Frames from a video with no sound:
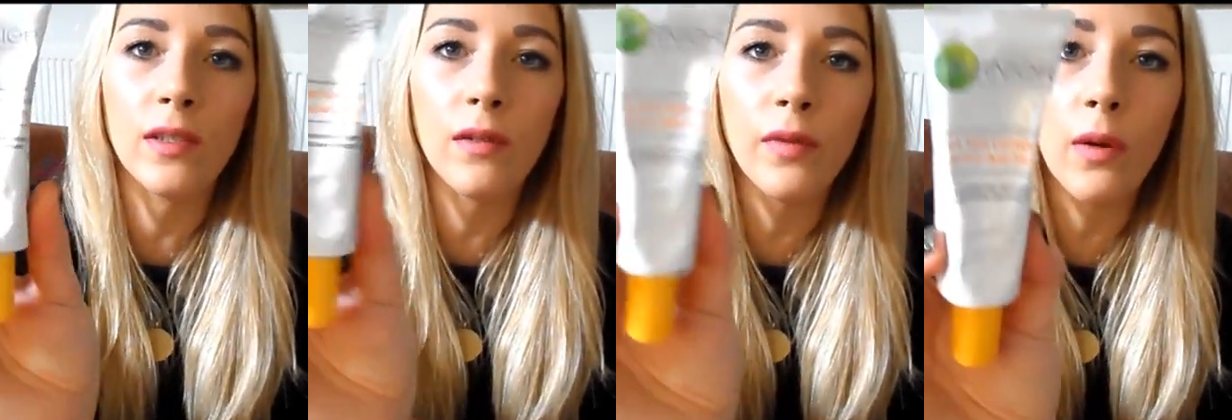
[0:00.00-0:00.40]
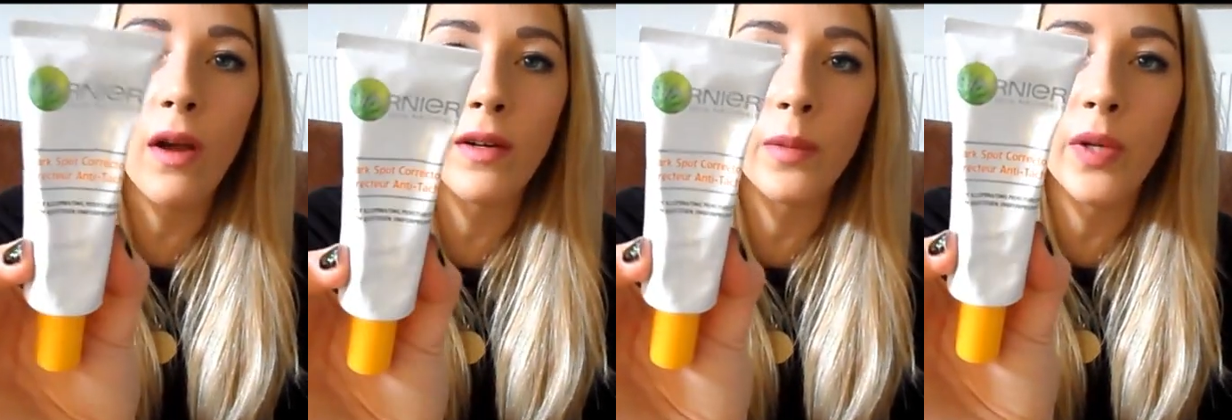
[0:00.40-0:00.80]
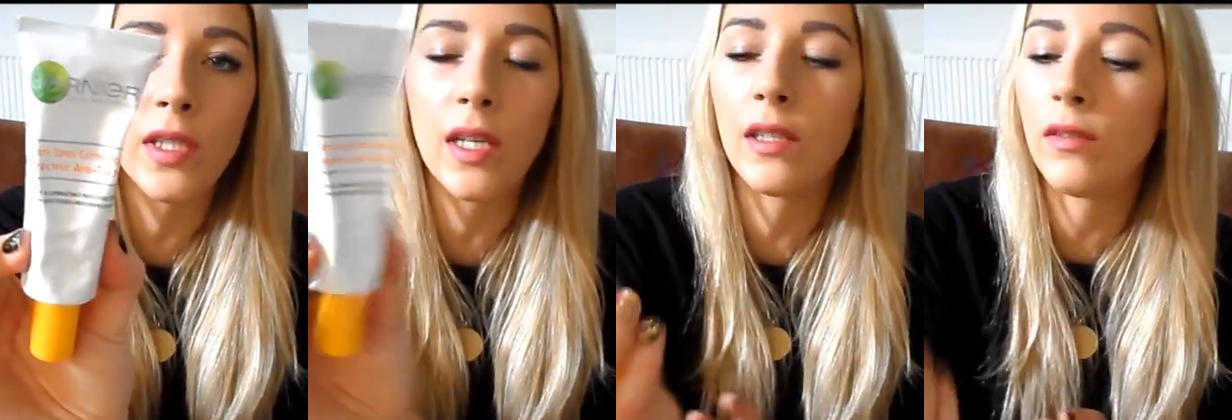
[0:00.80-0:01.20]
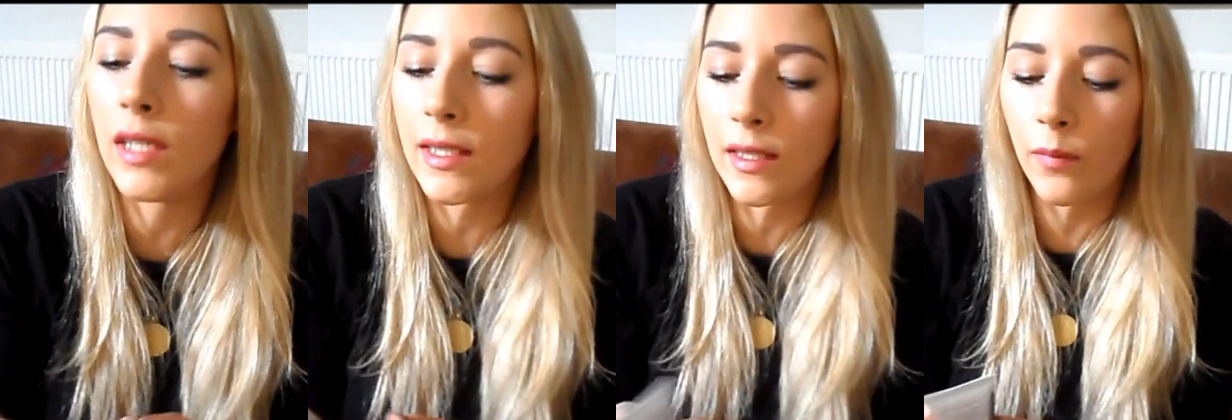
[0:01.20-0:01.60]
So if you are on a budget and you
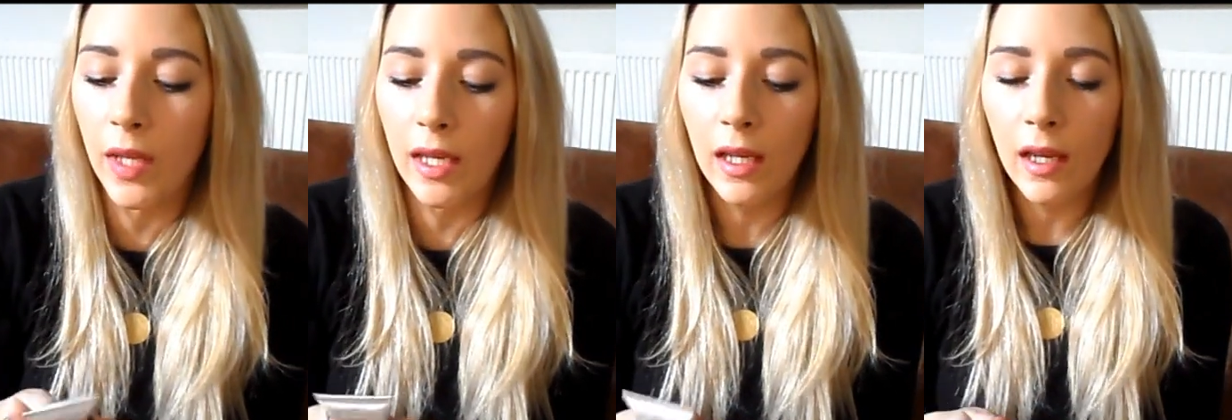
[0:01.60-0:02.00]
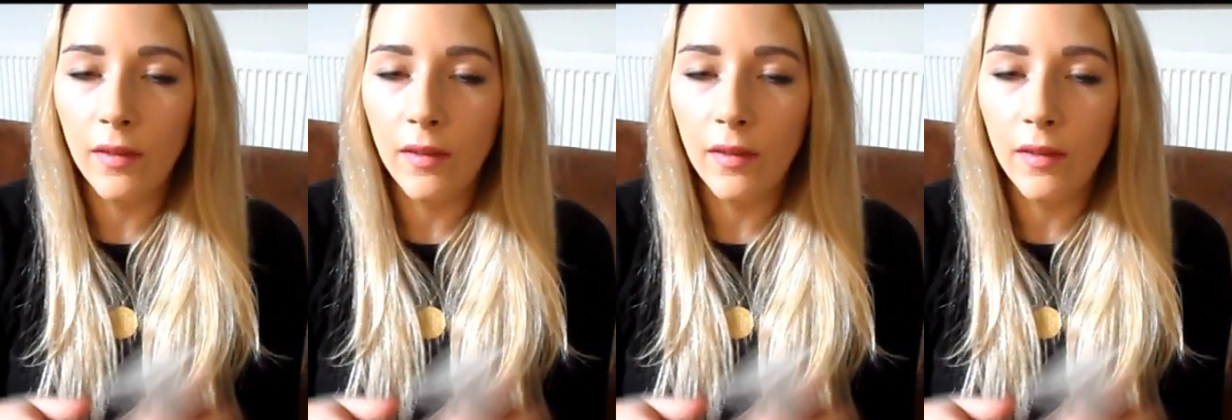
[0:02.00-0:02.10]
need something